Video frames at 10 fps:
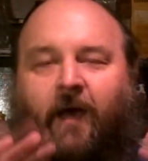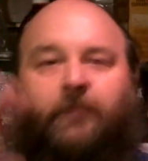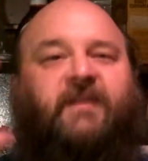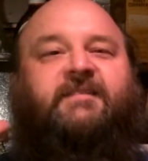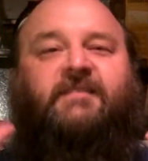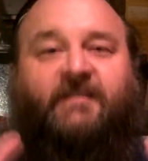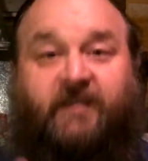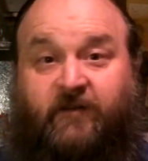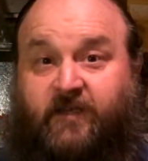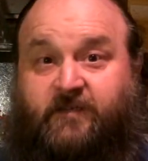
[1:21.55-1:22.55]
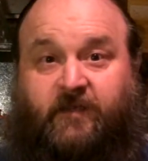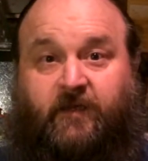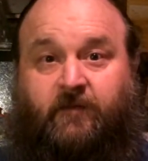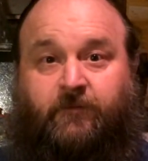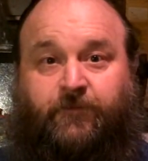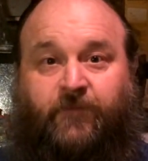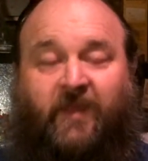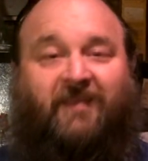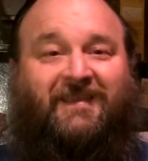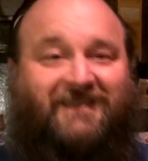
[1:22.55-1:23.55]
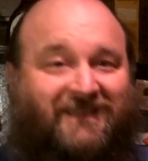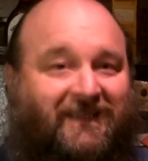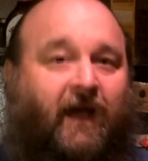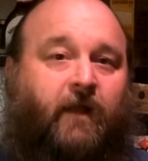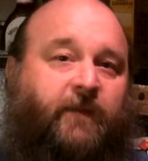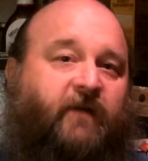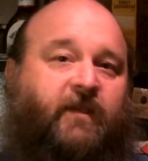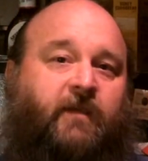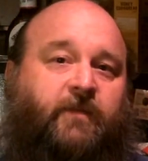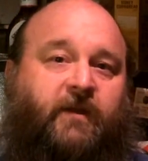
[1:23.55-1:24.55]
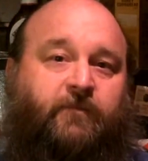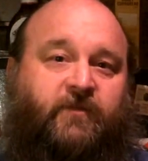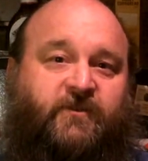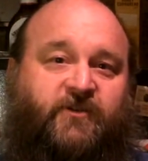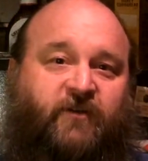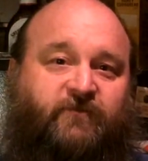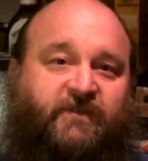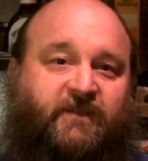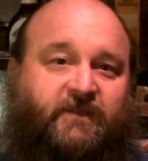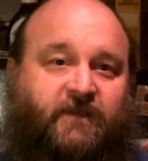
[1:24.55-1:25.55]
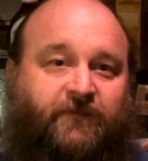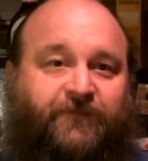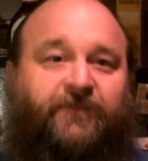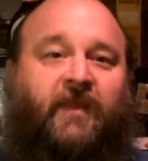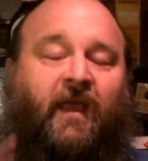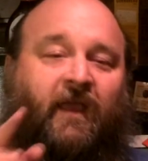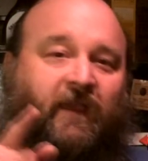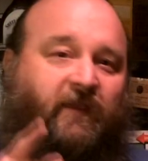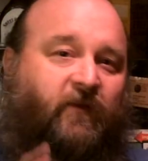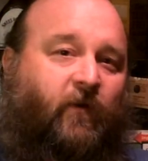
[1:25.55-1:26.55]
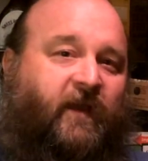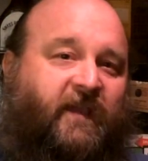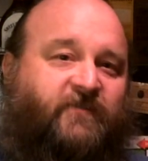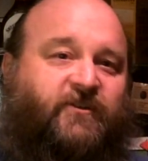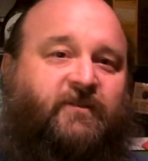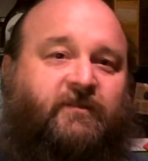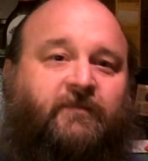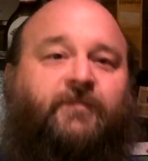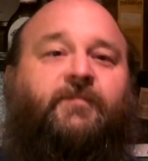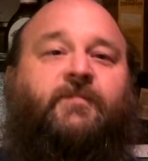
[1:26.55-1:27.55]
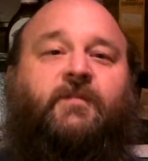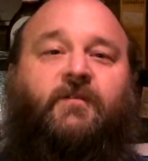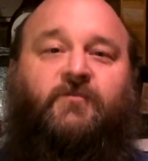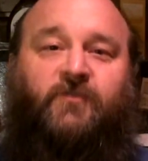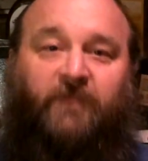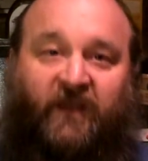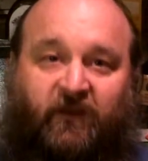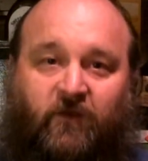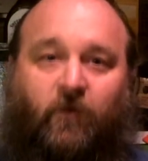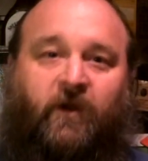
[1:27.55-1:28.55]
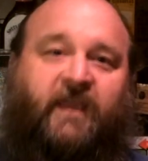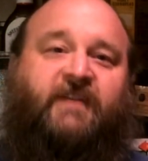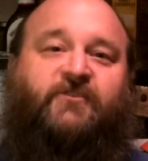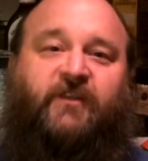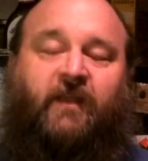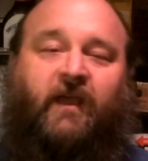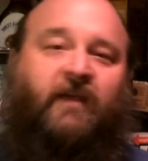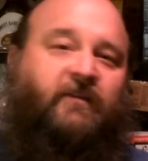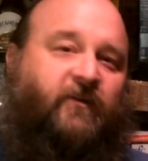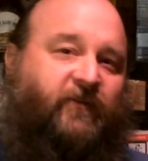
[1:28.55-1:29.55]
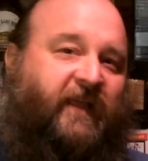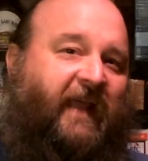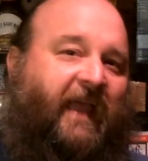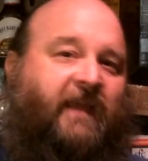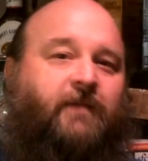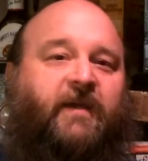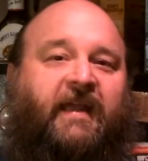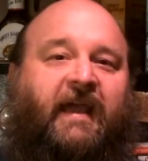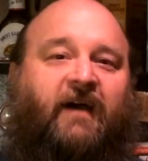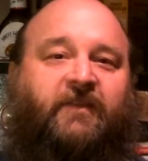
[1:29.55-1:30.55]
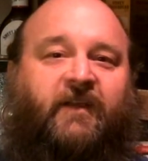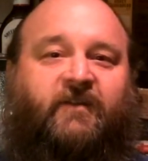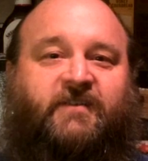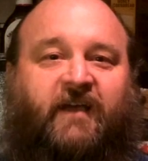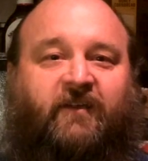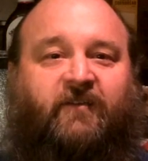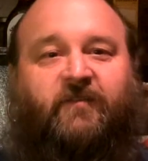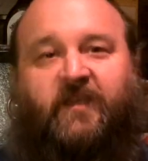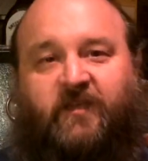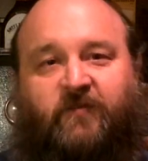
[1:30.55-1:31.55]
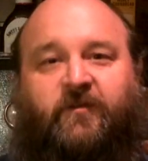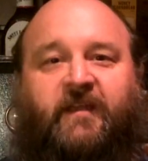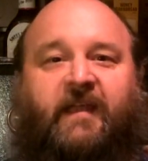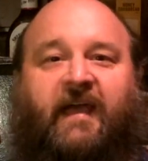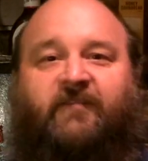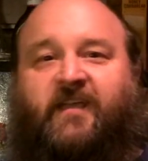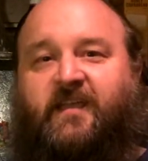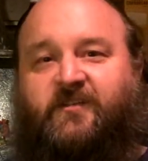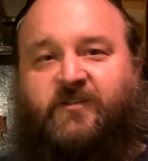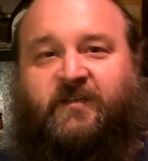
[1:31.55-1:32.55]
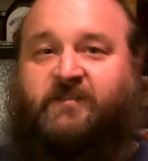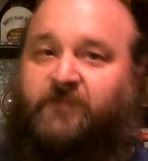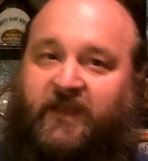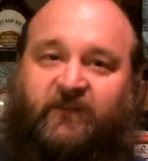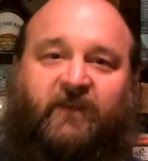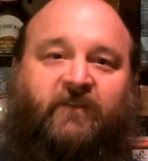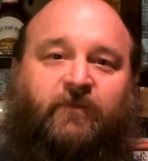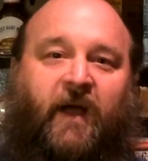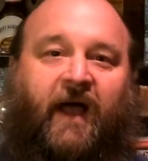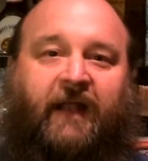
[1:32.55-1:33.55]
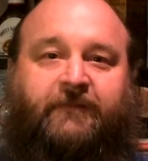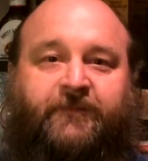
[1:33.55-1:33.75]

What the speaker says: but seriously, this is not about keeping up with the Joneses. Your kitchen should be your kitchen. Don't let anybody out there tell you that you need to have a kitchen as messy as mine.